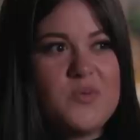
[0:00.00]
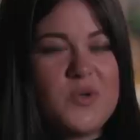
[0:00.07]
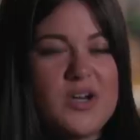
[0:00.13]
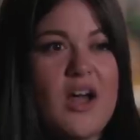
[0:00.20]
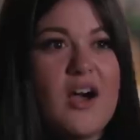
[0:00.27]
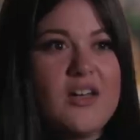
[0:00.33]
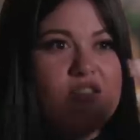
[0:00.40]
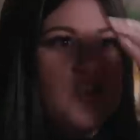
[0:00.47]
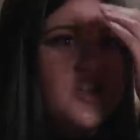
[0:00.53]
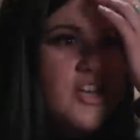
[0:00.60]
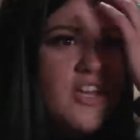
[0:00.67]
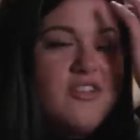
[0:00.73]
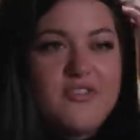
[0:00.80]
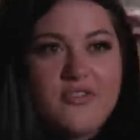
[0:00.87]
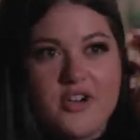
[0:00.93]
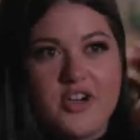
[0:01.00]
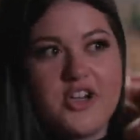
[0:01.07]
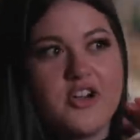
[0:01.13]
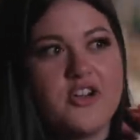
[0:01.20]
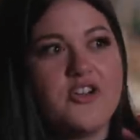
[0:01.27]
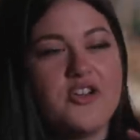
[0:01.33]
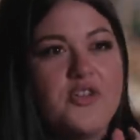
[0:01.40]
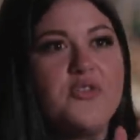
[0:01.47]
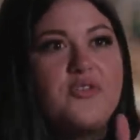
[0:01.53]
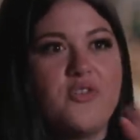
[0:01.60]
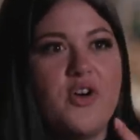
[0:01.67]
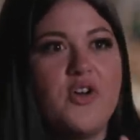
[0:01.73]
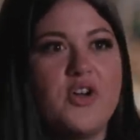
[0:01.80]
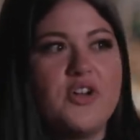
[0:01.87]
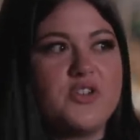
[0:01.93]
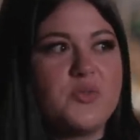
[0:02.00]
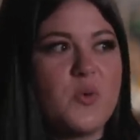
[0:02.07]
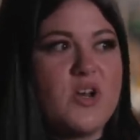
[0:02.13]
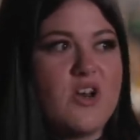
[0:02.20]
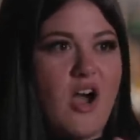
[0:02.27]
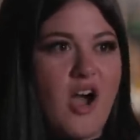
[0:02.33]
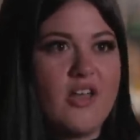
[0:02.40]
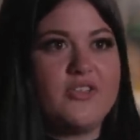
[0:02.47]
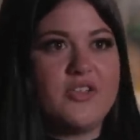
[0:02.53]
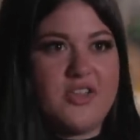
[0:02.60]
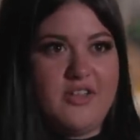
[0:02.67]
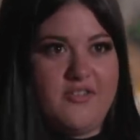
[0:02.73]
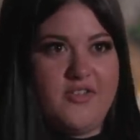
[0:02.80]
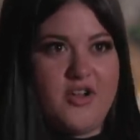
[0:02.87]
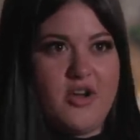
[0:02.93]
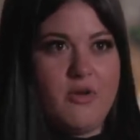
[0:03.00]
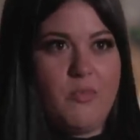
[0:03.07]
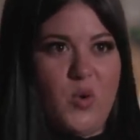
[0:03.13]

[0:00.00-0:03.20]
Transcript: We're not looking for your nude photos, we're not looking for your